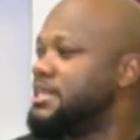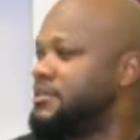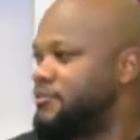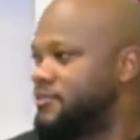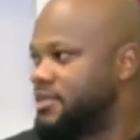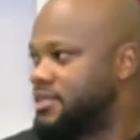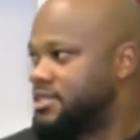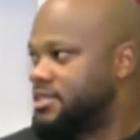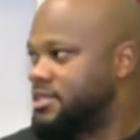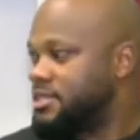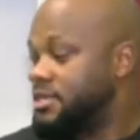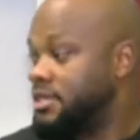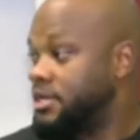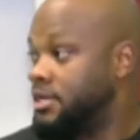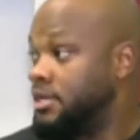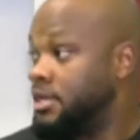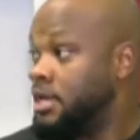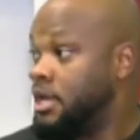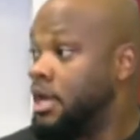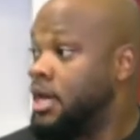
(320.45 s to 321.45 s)
different
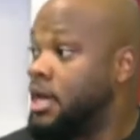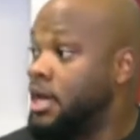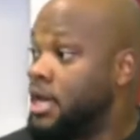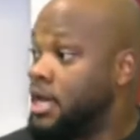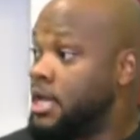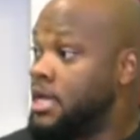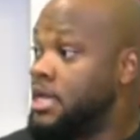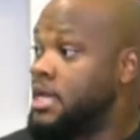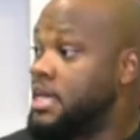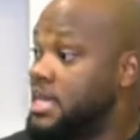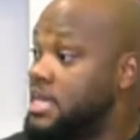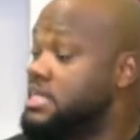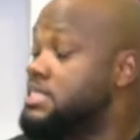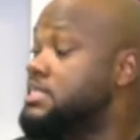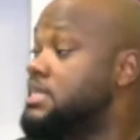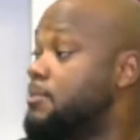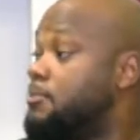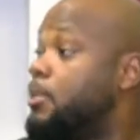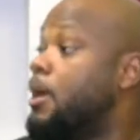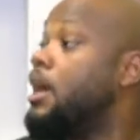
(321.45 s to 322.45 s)

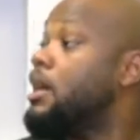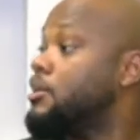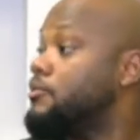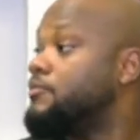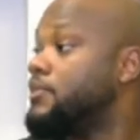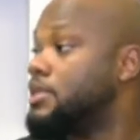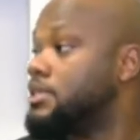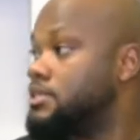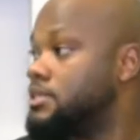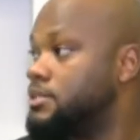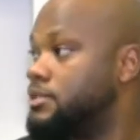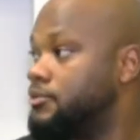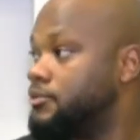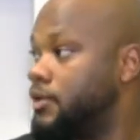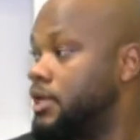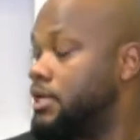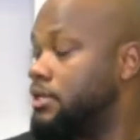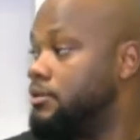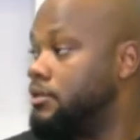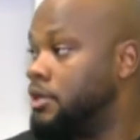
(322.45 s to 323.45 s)
he's a part of us, oh.
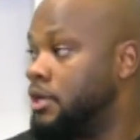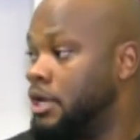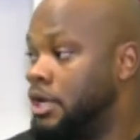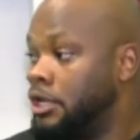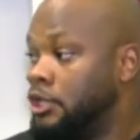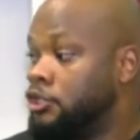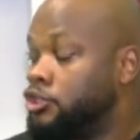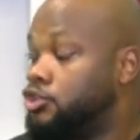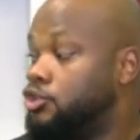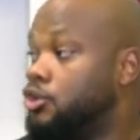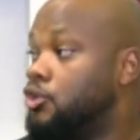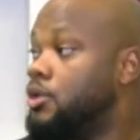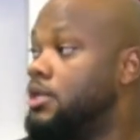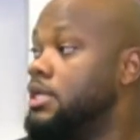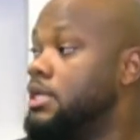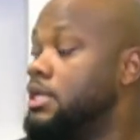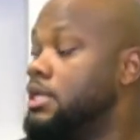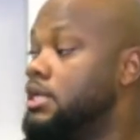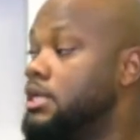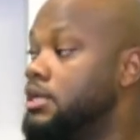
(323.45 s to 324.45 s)
right? Yeah. So
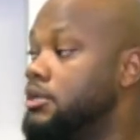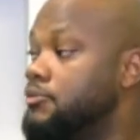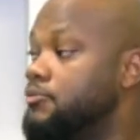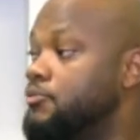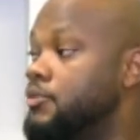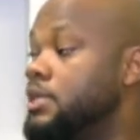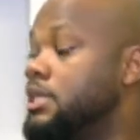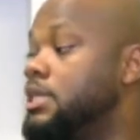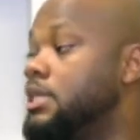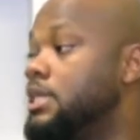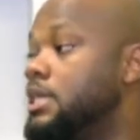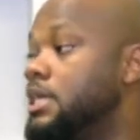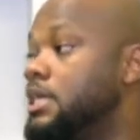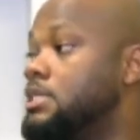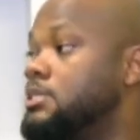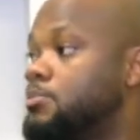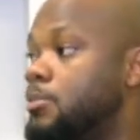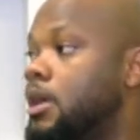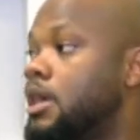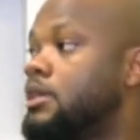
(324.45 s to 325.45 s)
he really
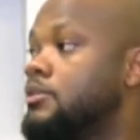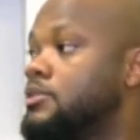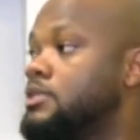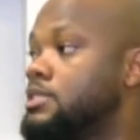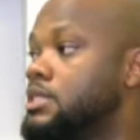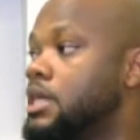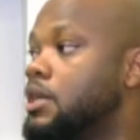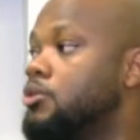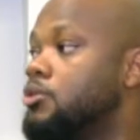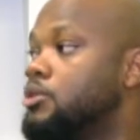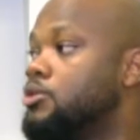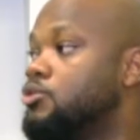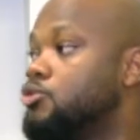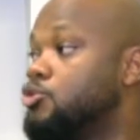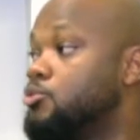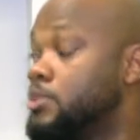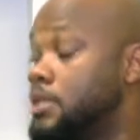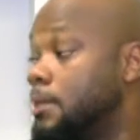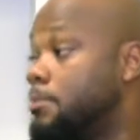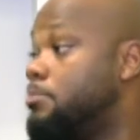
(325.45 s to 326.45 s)
is part of the shareholder
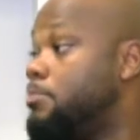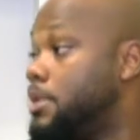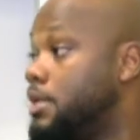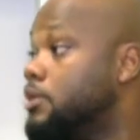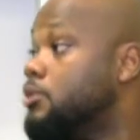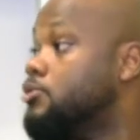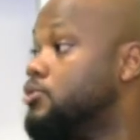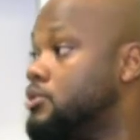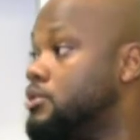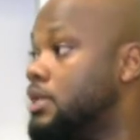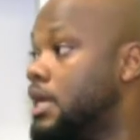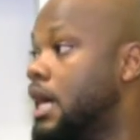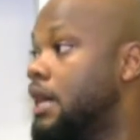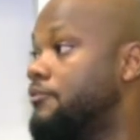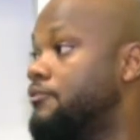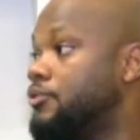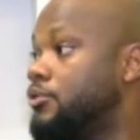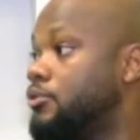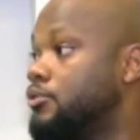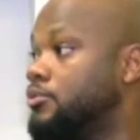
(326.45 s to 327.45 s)
group that built
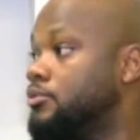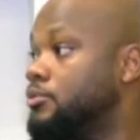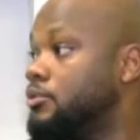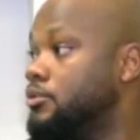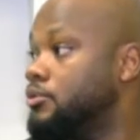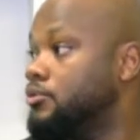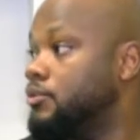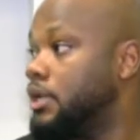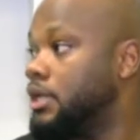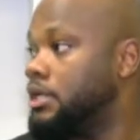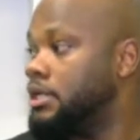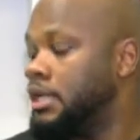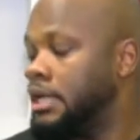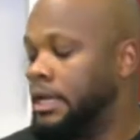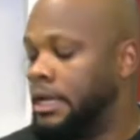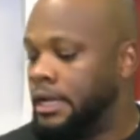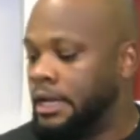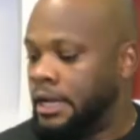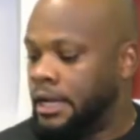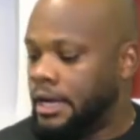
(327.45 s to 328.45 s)
Aphro, right?
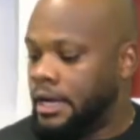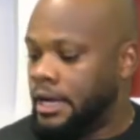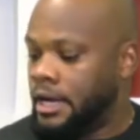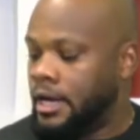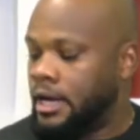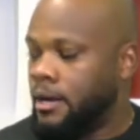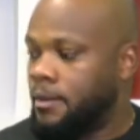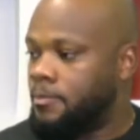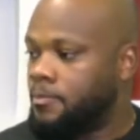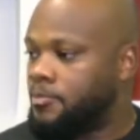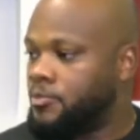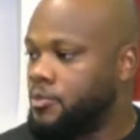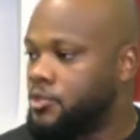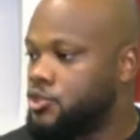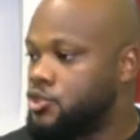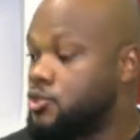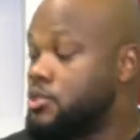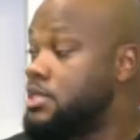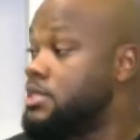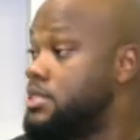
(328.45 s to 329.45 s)
Oh, um,
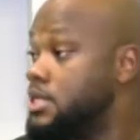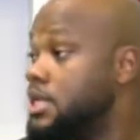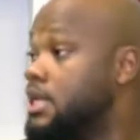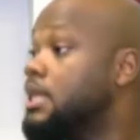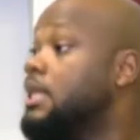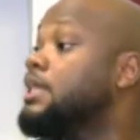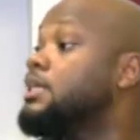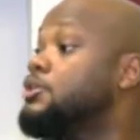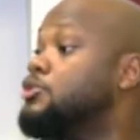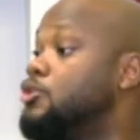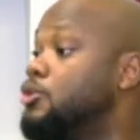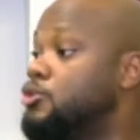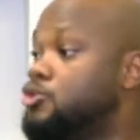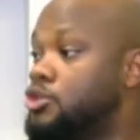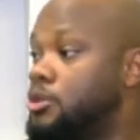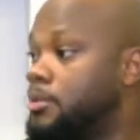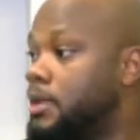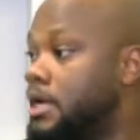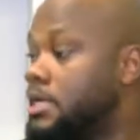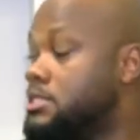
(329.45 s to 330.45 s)
so this here, like he told
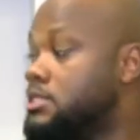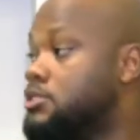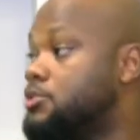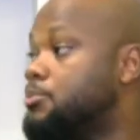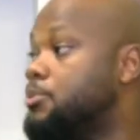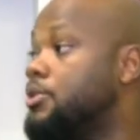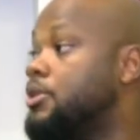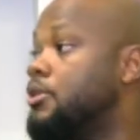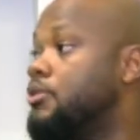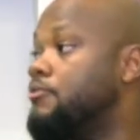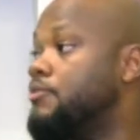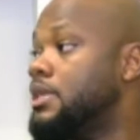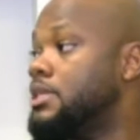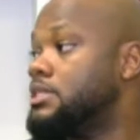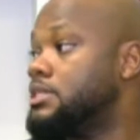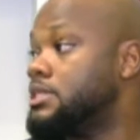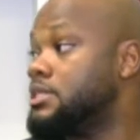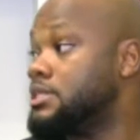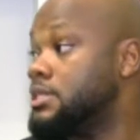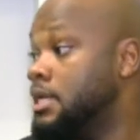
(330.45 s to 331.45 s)
you about his entrepreneurial
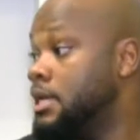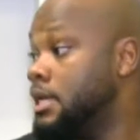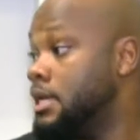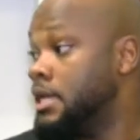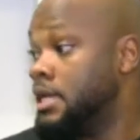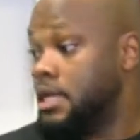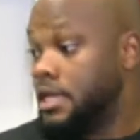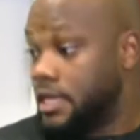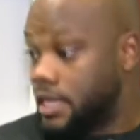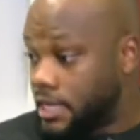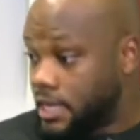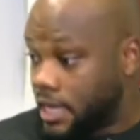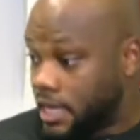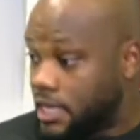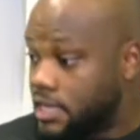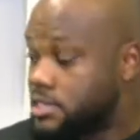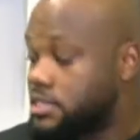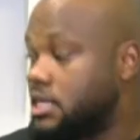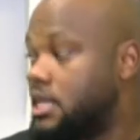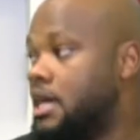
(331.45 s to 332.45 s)
ventures, uh-huh. he
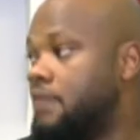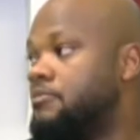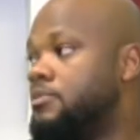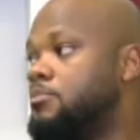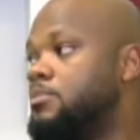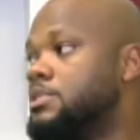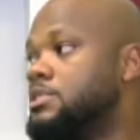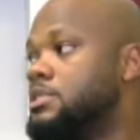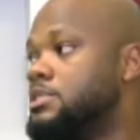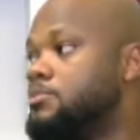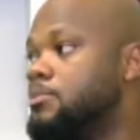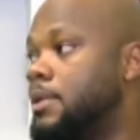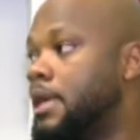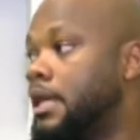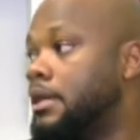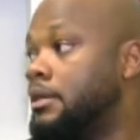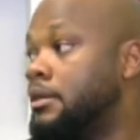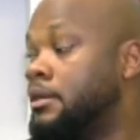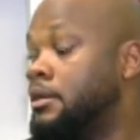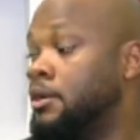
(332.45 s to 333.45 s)
is an avid
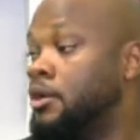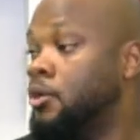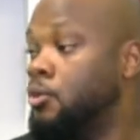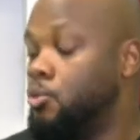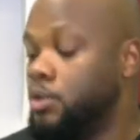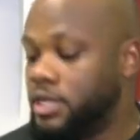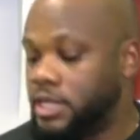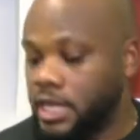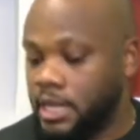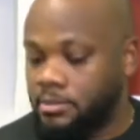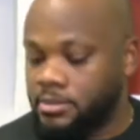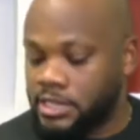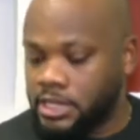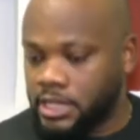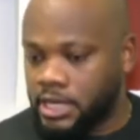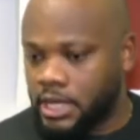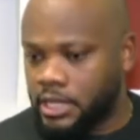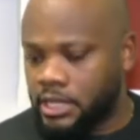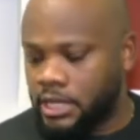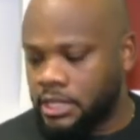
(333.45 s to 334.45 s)
businessman. We came
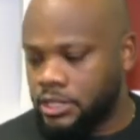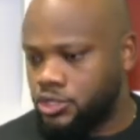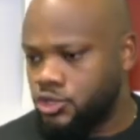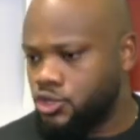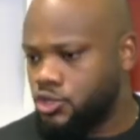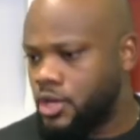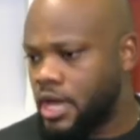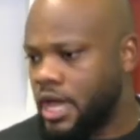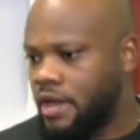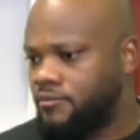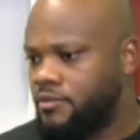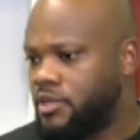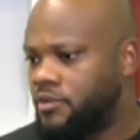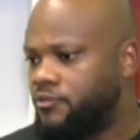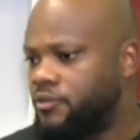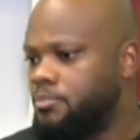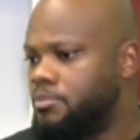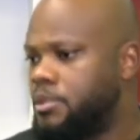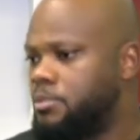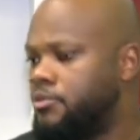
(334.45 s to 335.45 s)
together, so you have
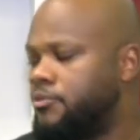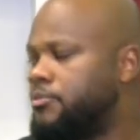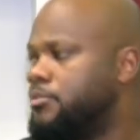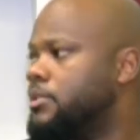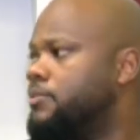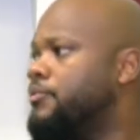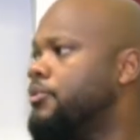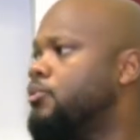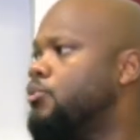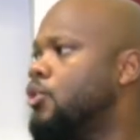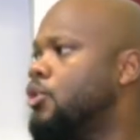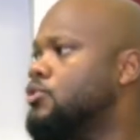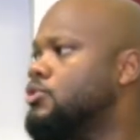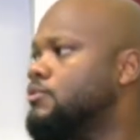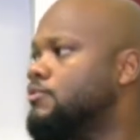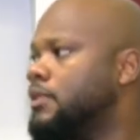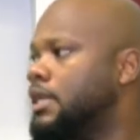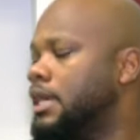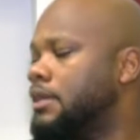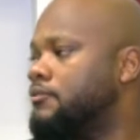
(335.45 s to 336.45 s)
different people from different walks
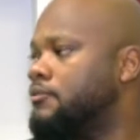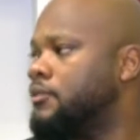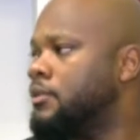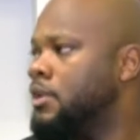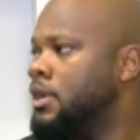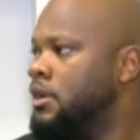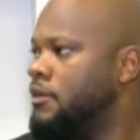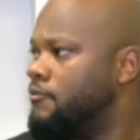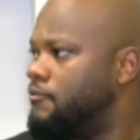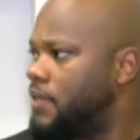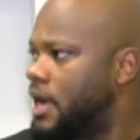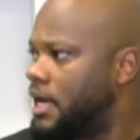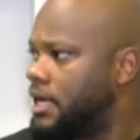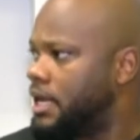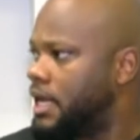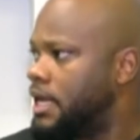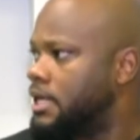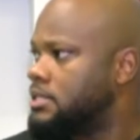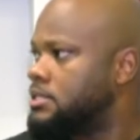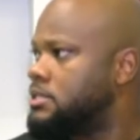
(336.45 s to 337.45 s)
of life,
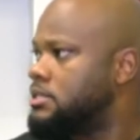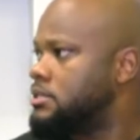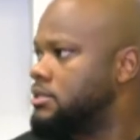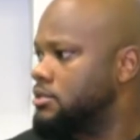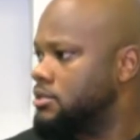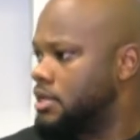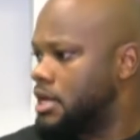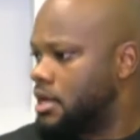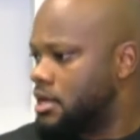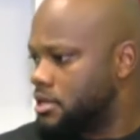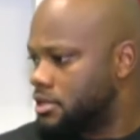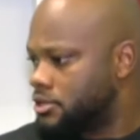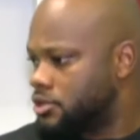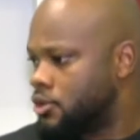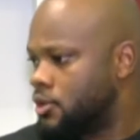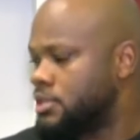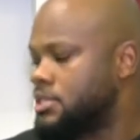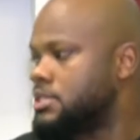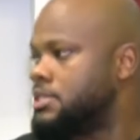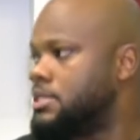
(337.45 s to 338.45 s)
finance, you
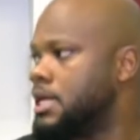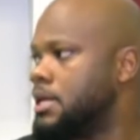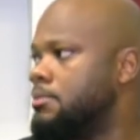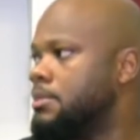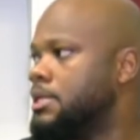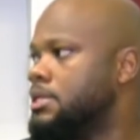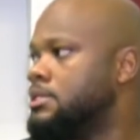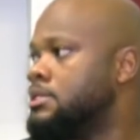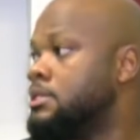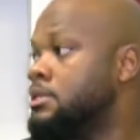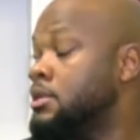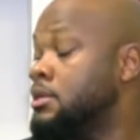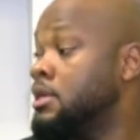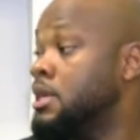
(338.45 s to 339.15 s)
know, entertainment,